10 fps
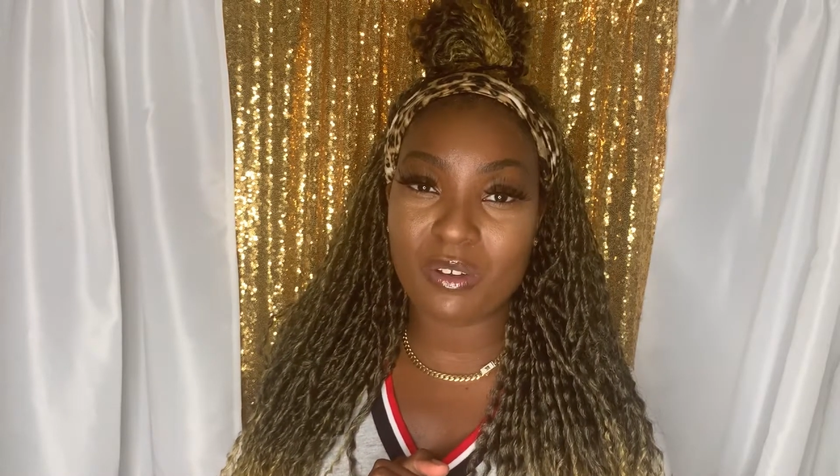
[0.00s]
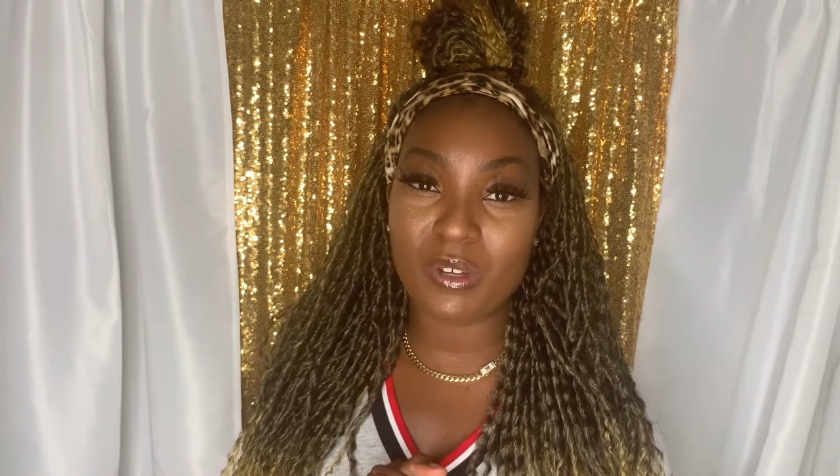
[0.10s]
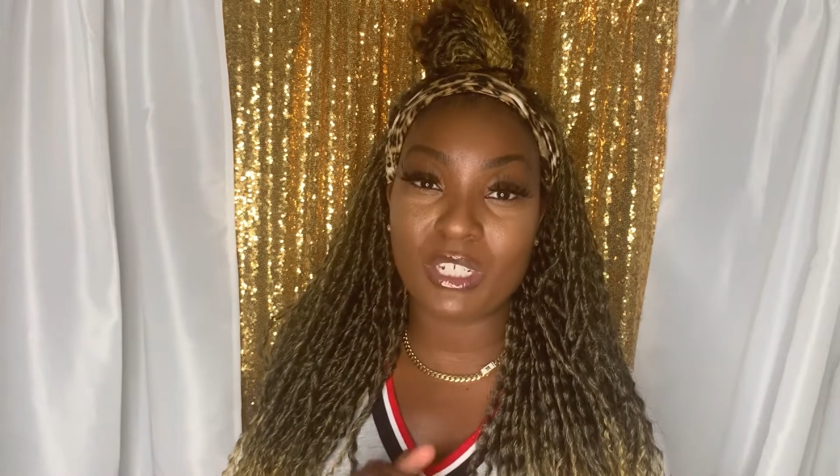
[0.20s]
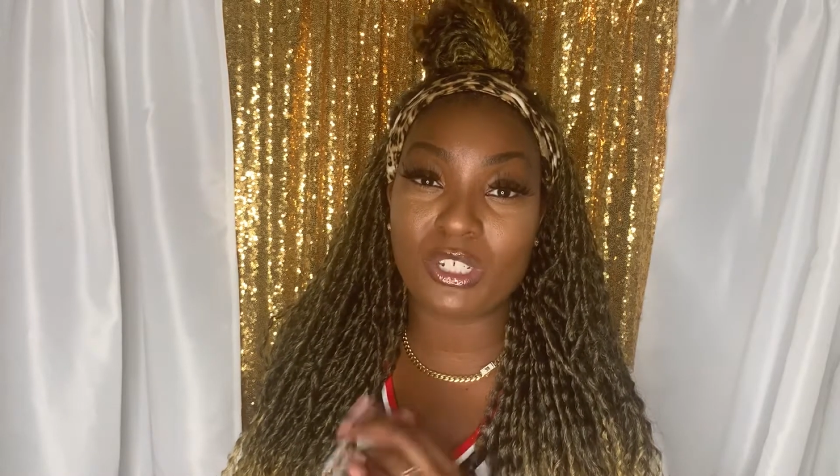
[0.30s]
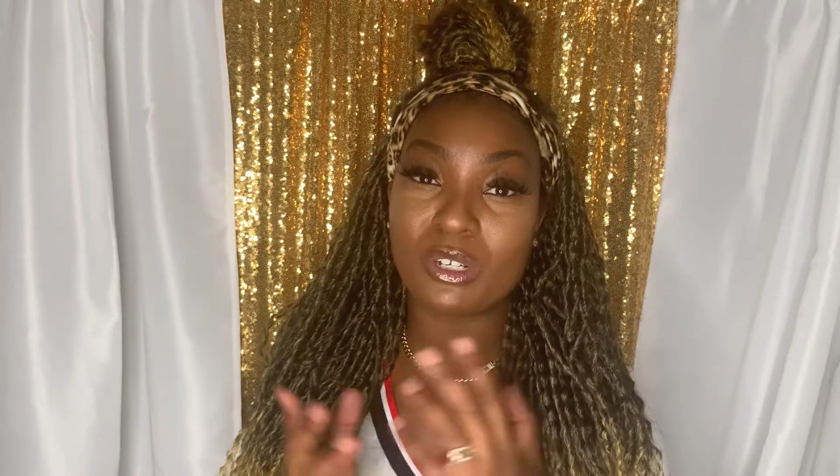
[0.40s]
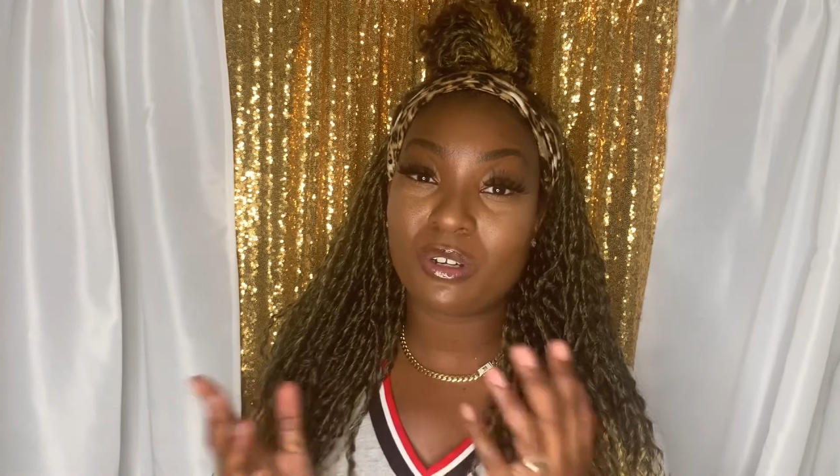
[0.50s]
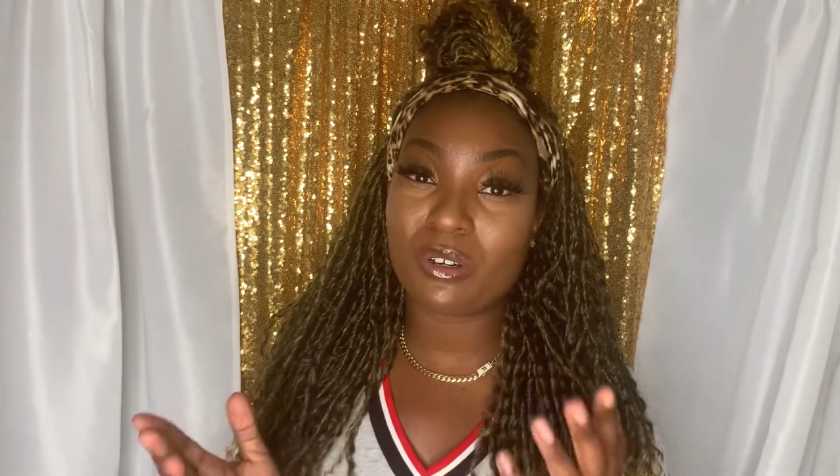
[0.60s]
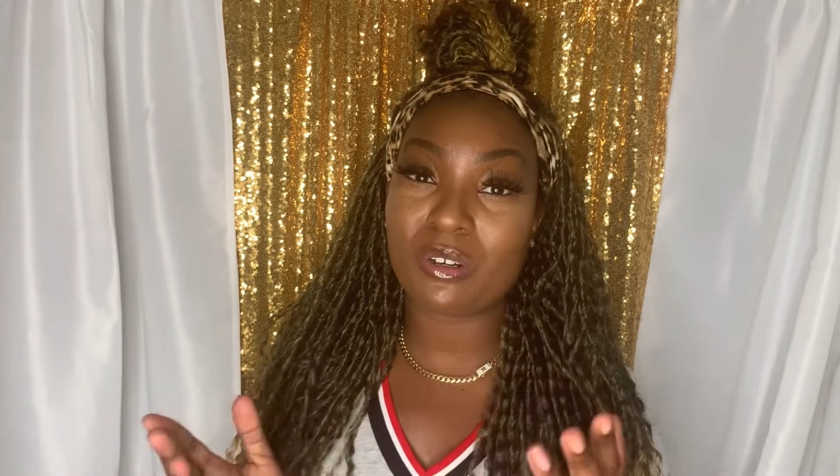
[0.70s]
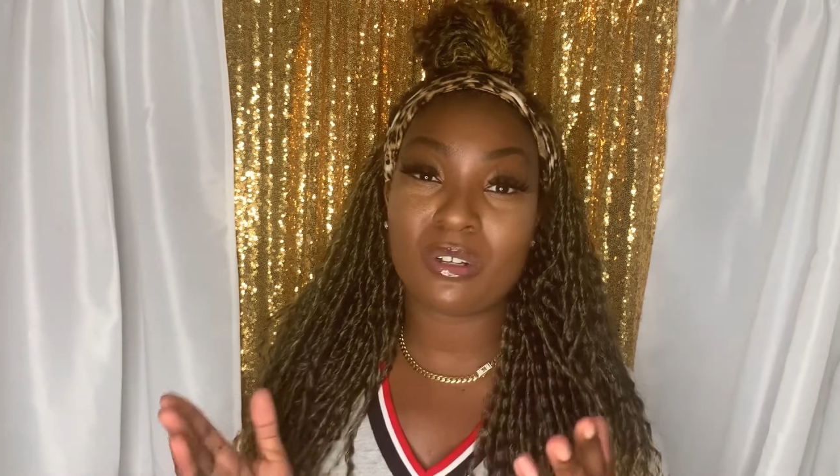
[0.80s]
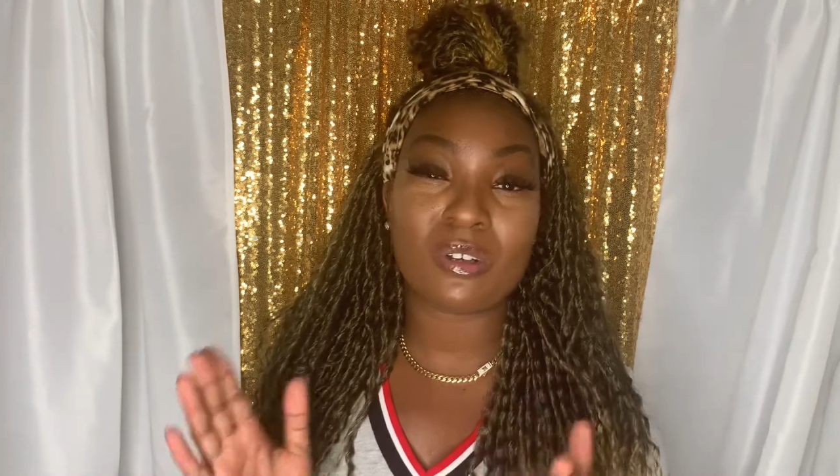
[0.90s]
It's your
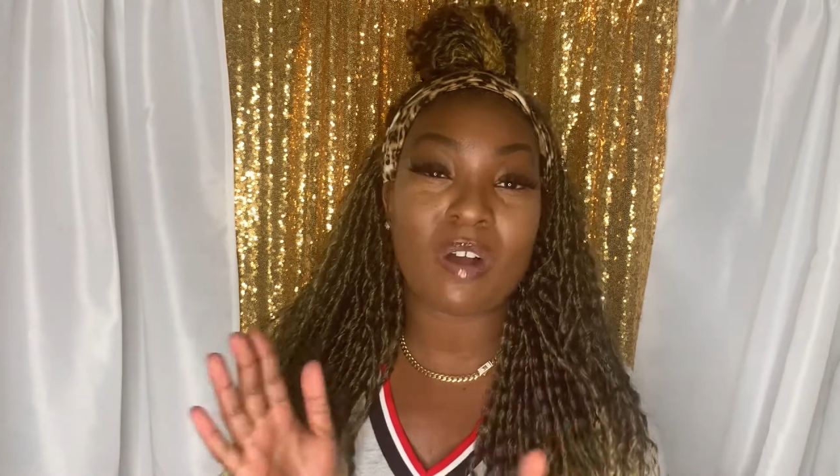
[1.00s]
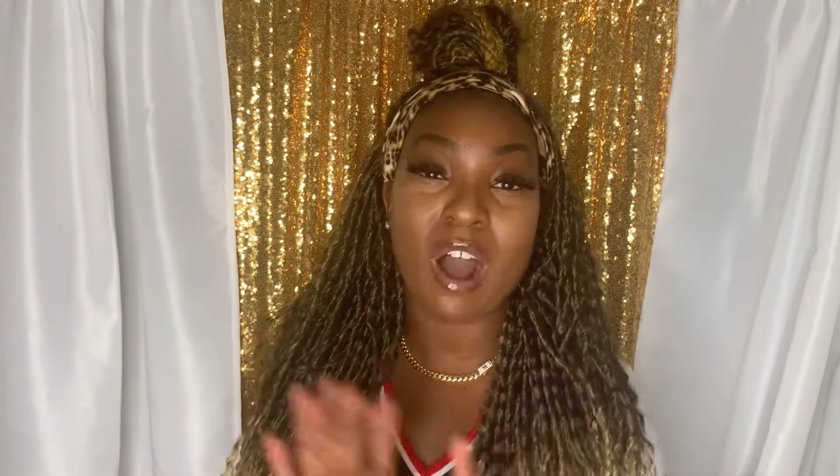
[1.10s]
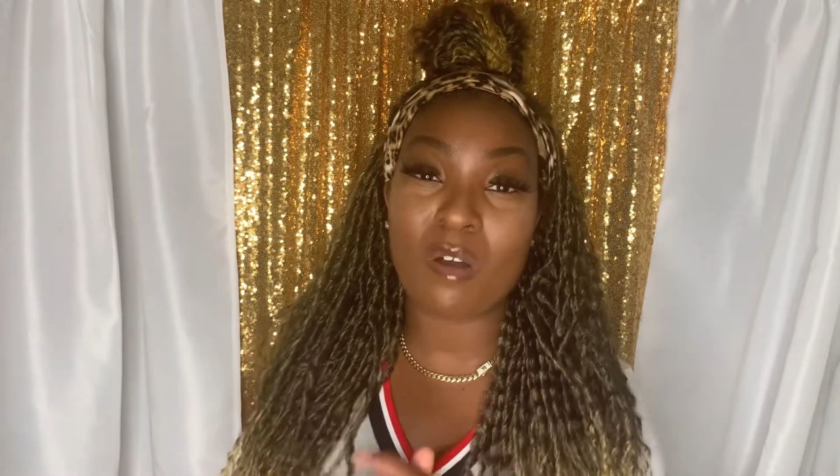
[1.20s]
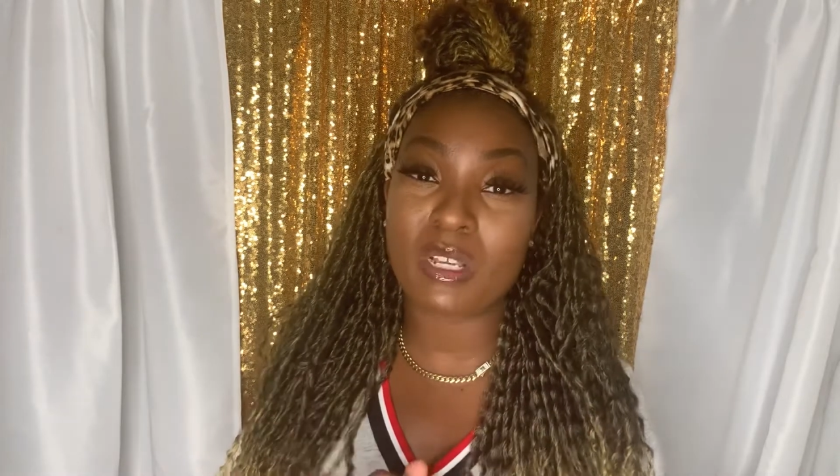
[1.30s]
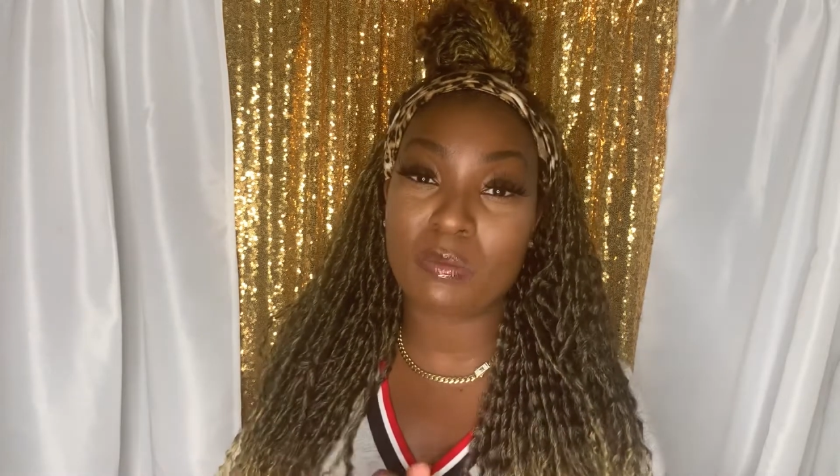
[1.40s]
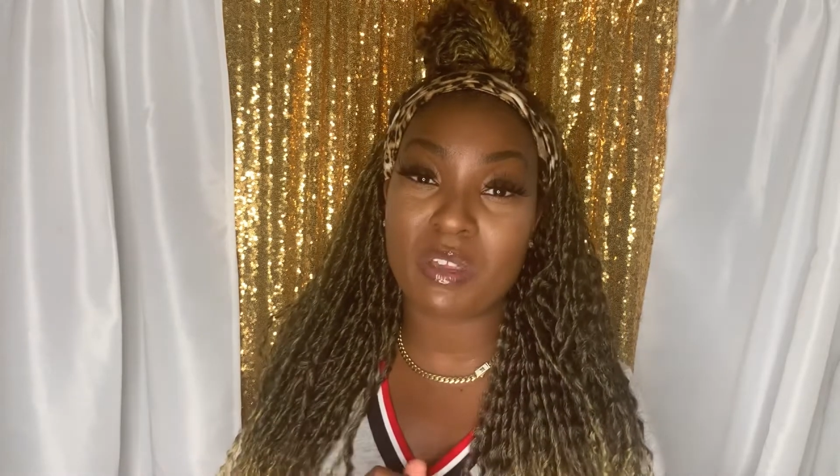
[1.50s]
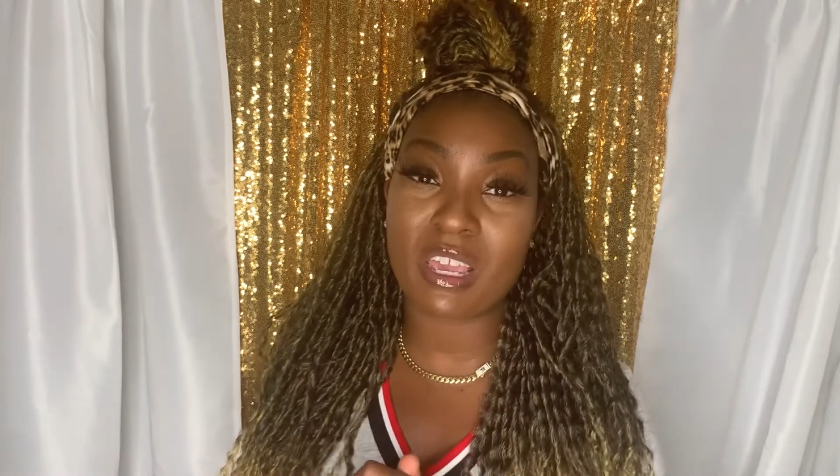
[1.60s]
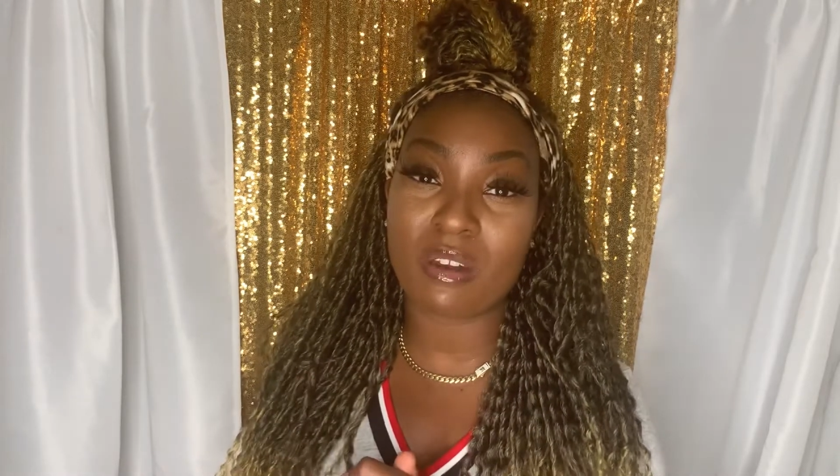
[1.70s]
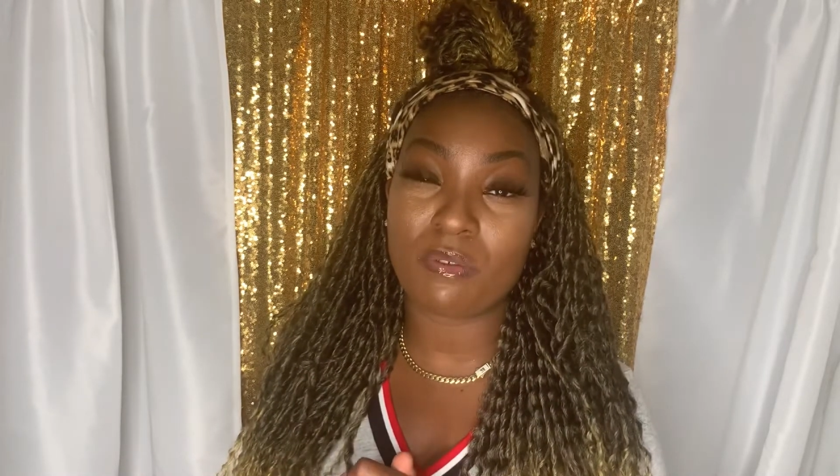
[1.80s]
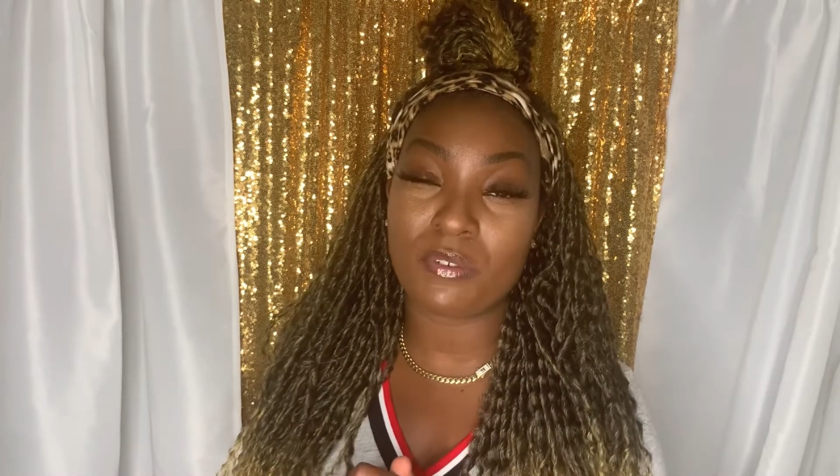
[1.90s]
girl, always
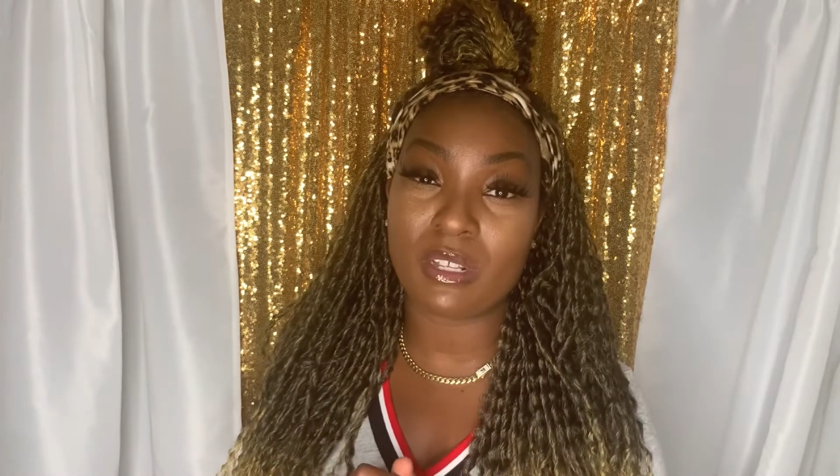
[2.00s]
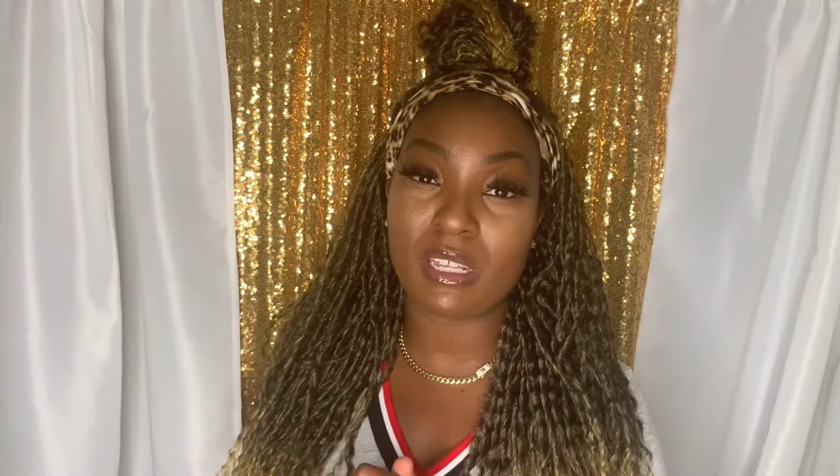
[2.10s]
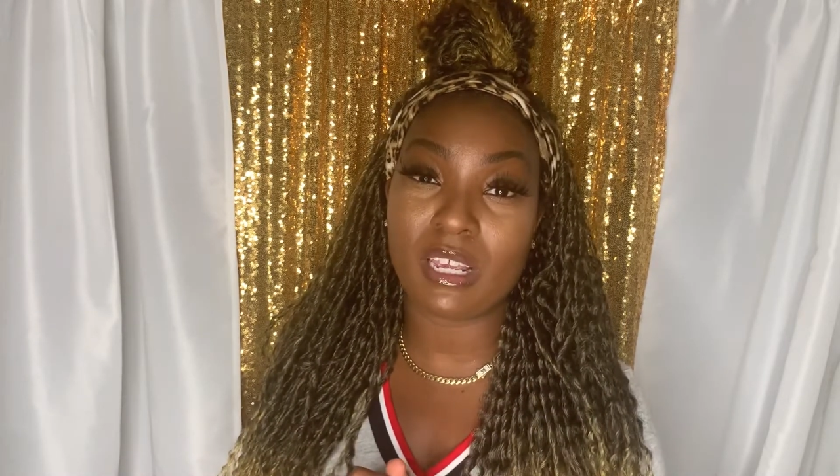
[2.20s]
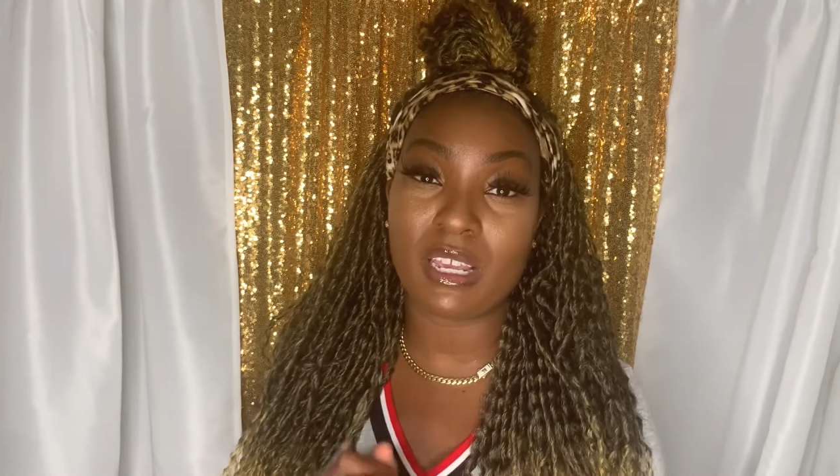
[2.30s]
beginner friendly,